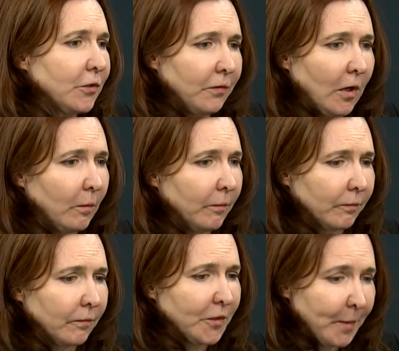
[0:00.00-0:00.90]
from,
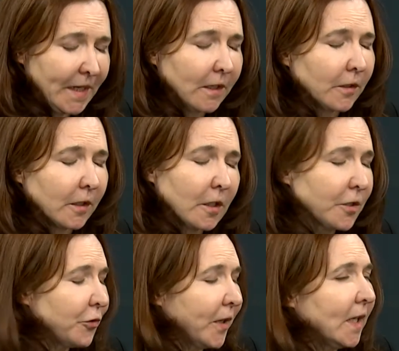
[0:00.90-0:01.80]
depending on the
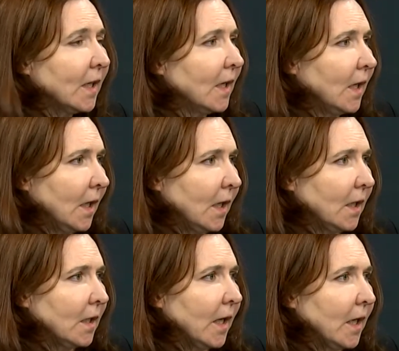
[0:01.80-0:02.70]
country,
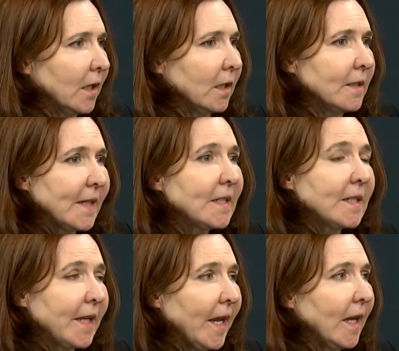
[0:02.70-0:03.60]

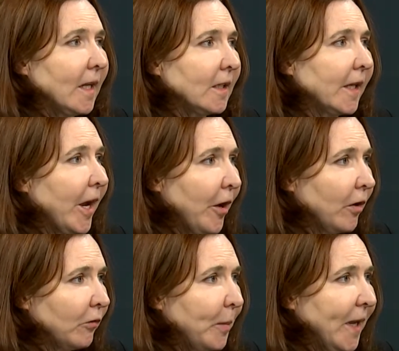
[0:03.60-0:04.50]
day-to-day care
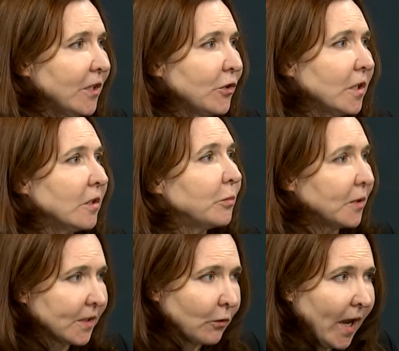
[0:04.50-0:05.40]
of a patient,
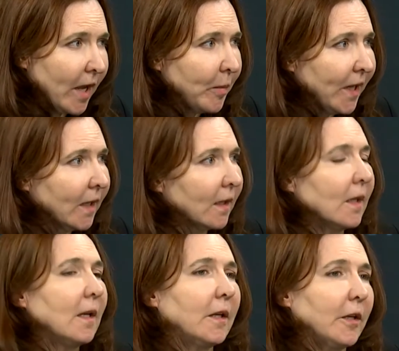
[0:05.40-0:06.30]
prescribing,
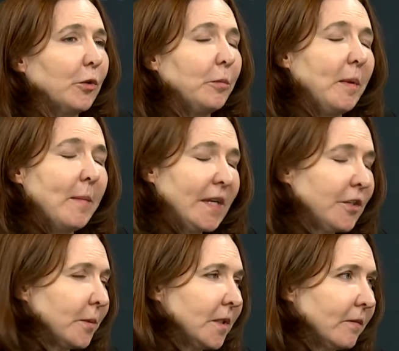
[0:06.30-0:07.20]
it could be
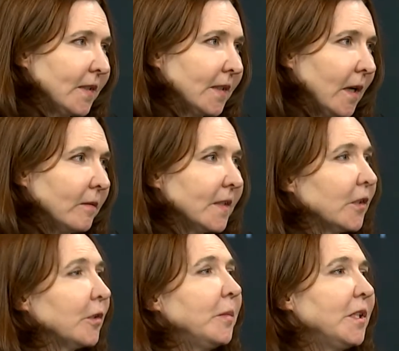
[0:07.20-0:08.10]
management of a service,
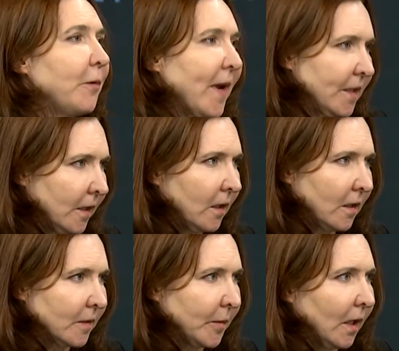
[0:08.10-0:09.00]
it can be directing a
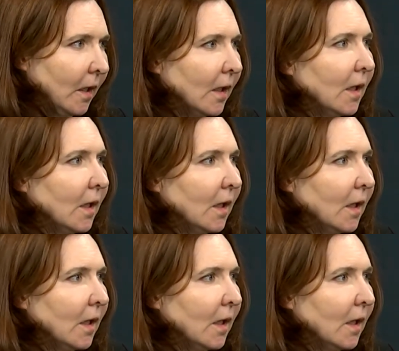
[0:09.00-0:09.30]
hospital.